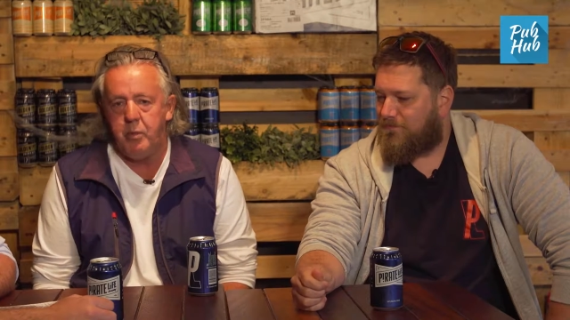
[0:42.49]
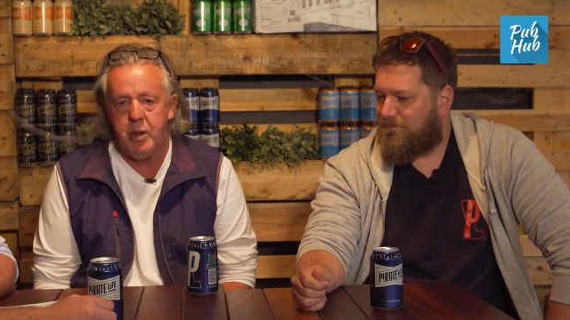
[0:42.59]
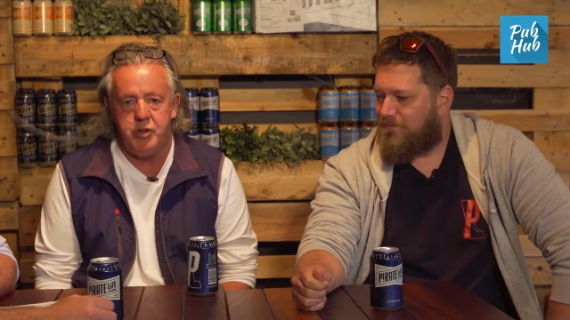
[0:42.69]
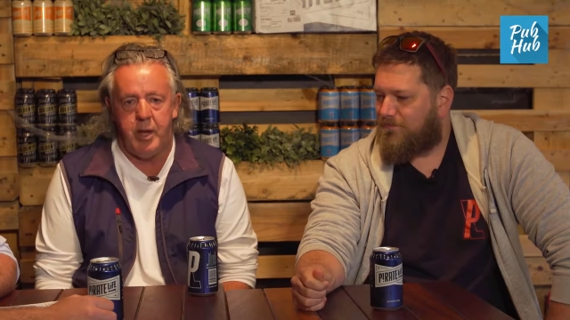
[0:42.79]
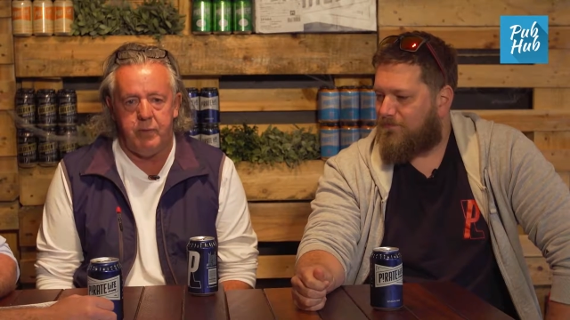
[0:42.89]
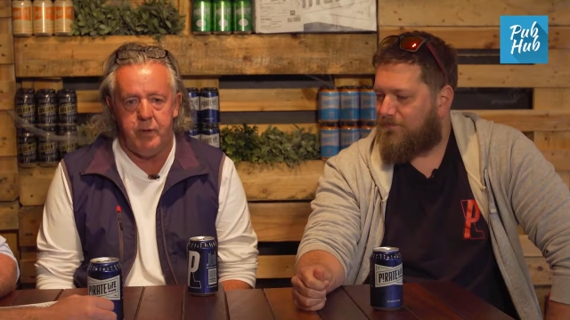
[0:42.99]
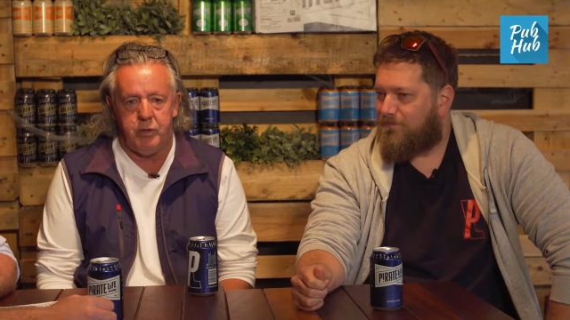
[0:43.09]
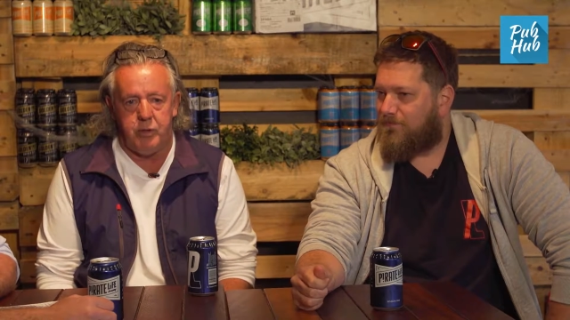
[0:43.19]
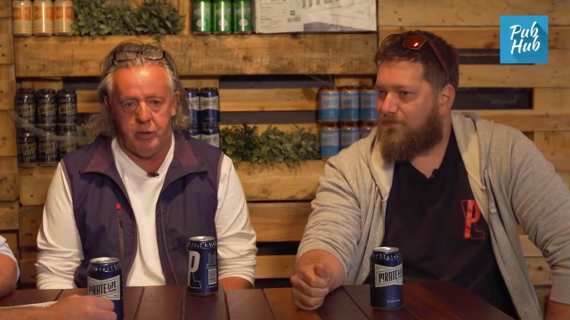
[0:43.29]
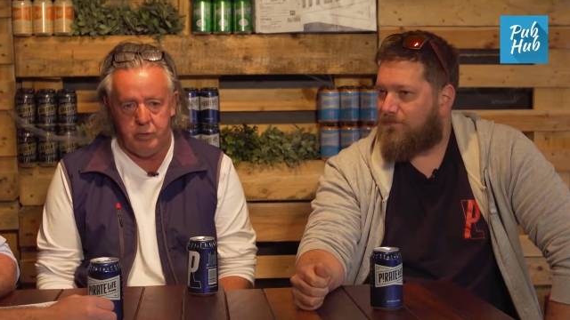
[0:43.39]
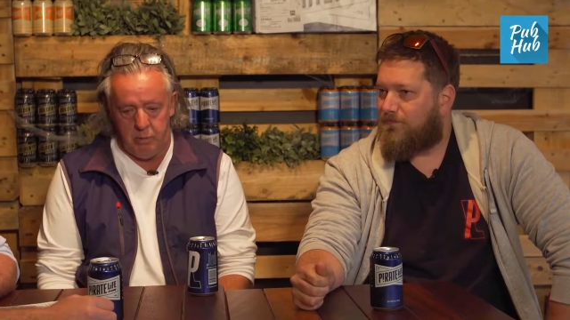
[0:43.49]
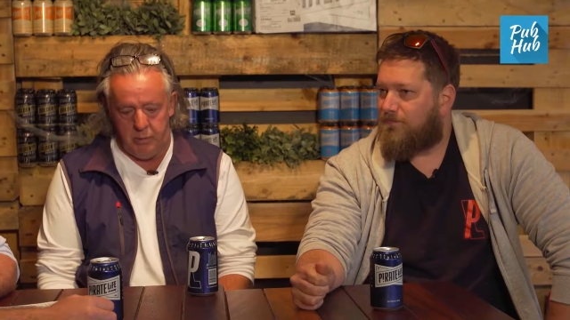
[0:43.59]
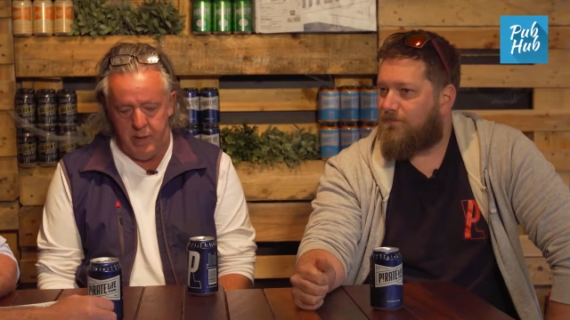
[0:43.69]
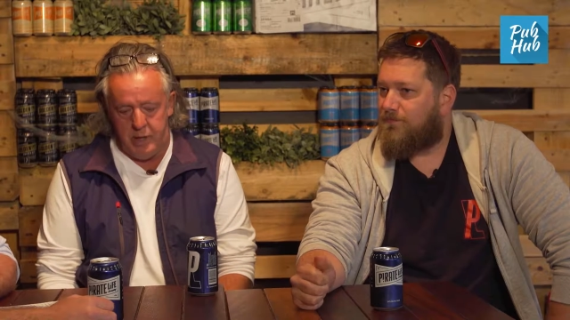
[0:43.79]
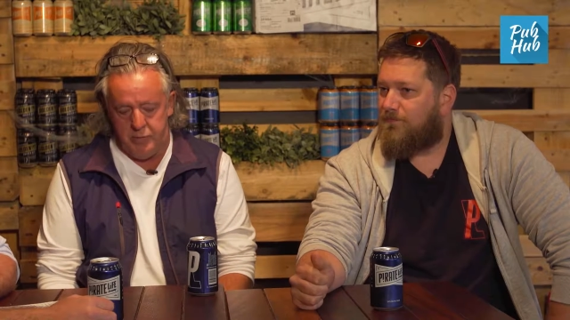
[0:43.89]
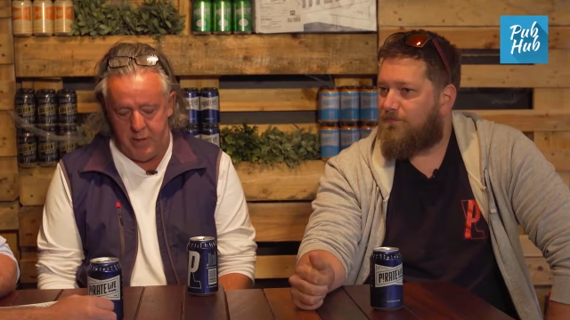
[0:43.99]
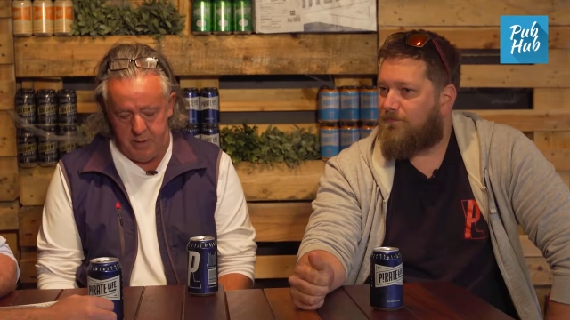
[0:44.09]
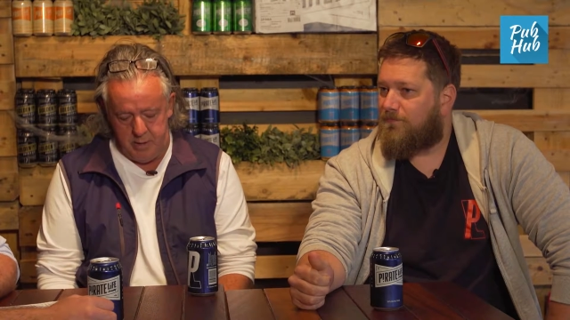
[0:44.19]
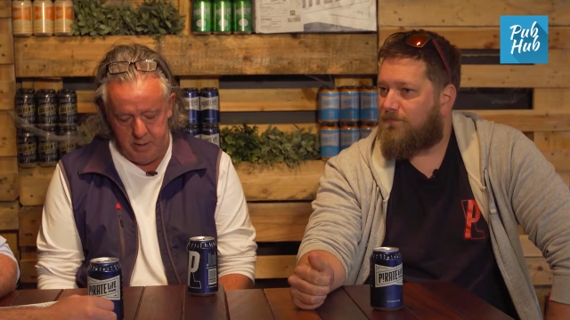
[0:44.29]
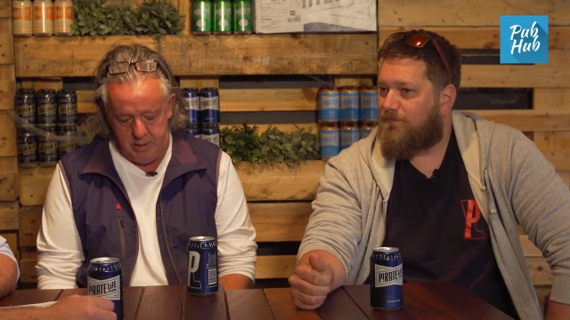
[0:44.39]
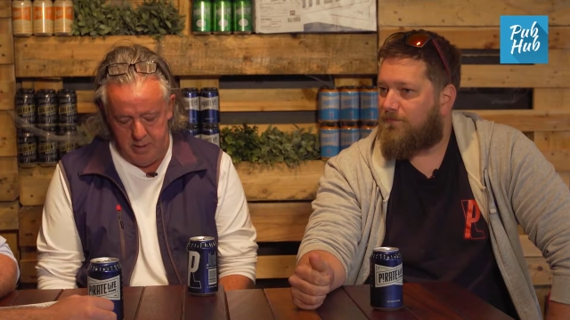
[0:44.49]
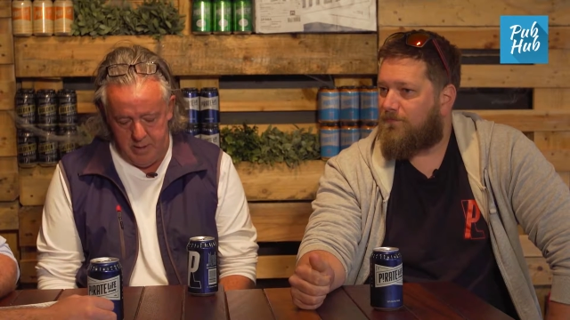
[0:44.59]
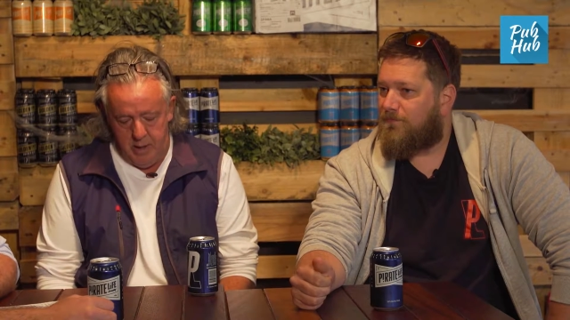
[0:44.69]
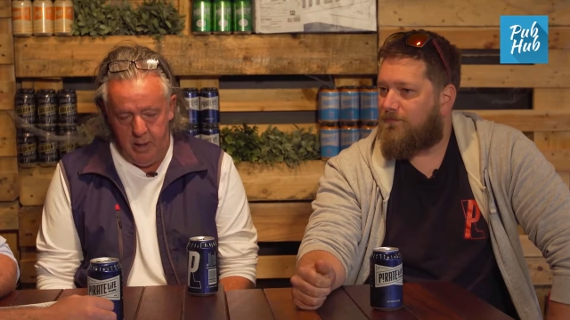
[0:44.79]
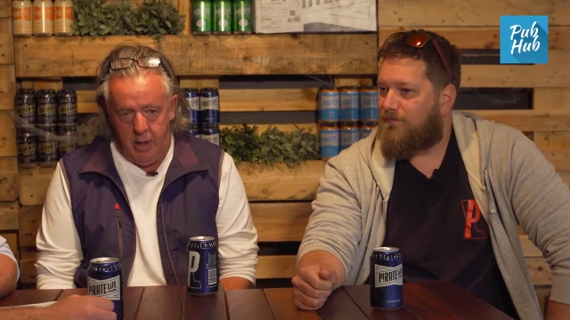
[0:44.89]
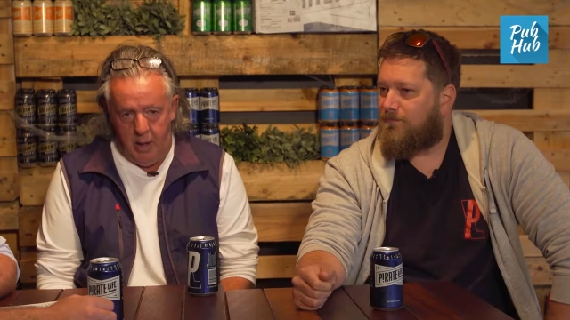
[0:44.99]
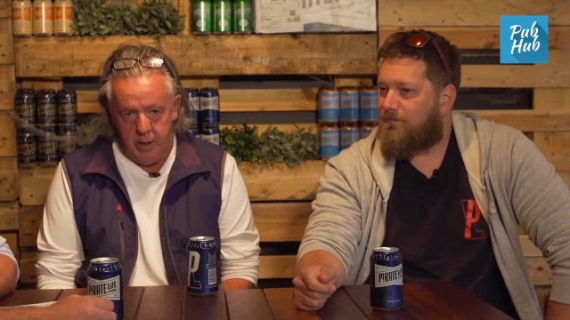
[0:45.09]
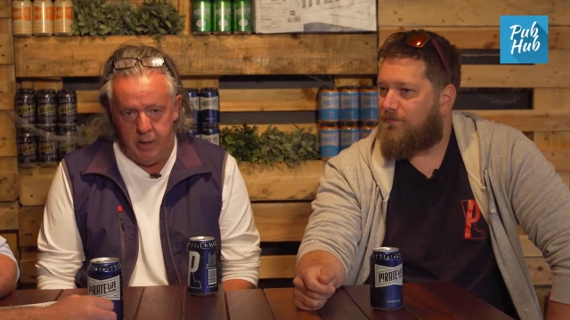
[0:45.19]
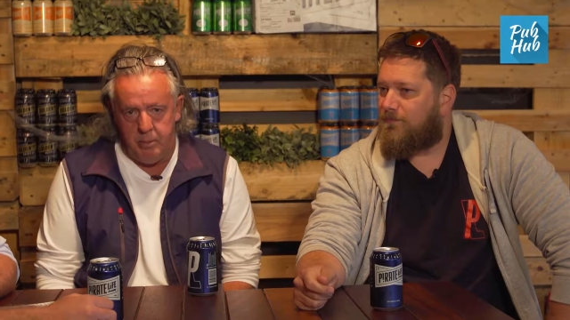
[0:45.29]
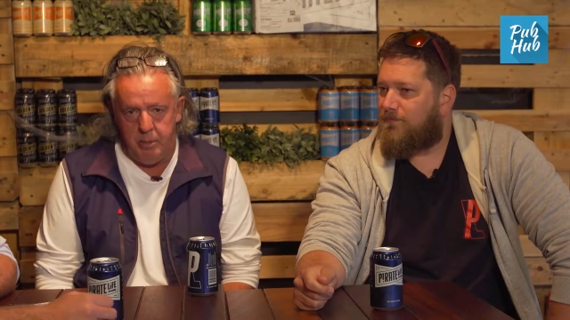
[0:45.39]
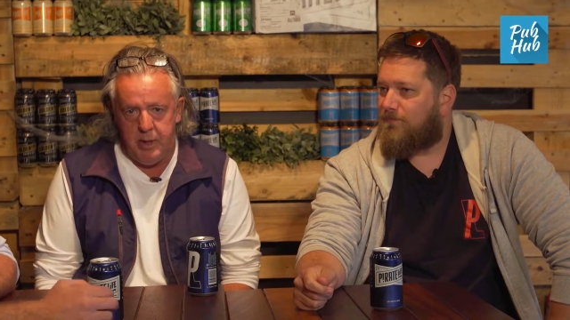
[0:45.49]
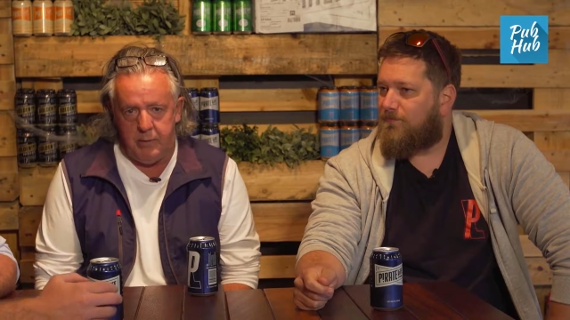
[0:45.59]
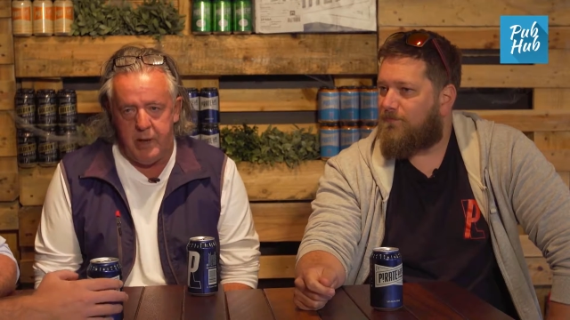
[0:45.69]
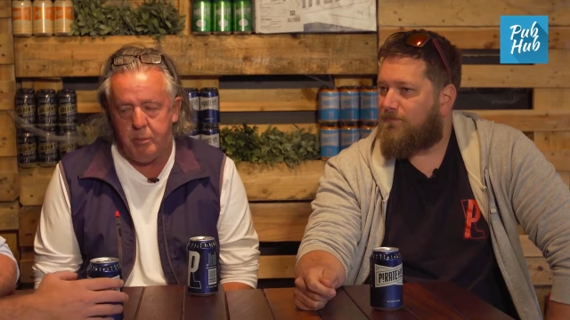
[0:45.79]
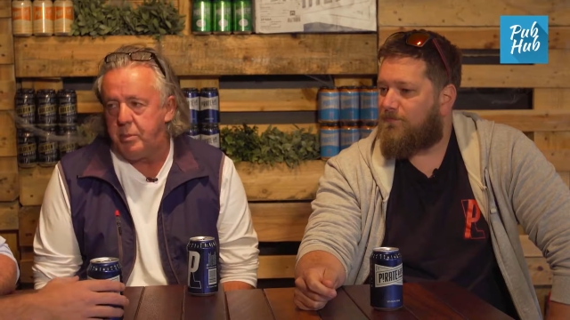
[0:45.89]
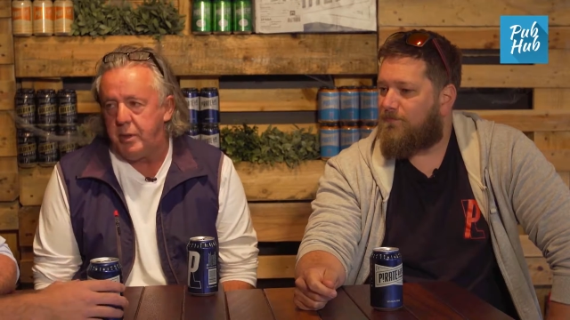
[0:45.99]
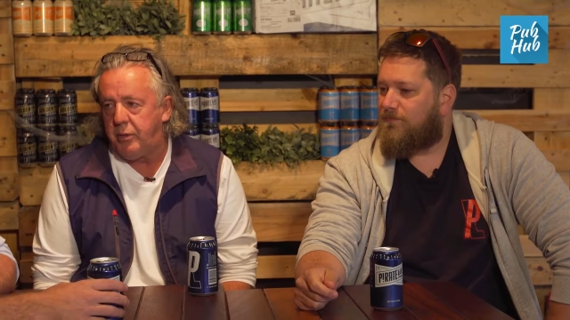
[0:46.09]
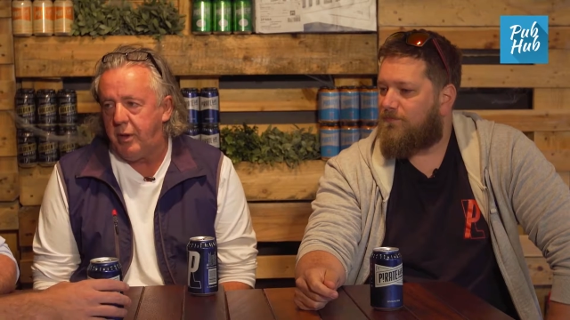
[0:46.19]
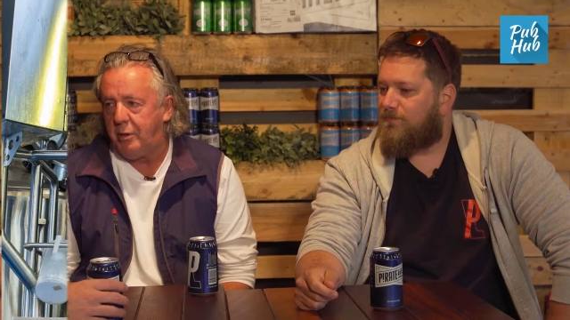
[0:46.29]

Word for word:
Speaker 1: So when Jack finished high school at the age of 18, he, he needed to be toughened up a bit. So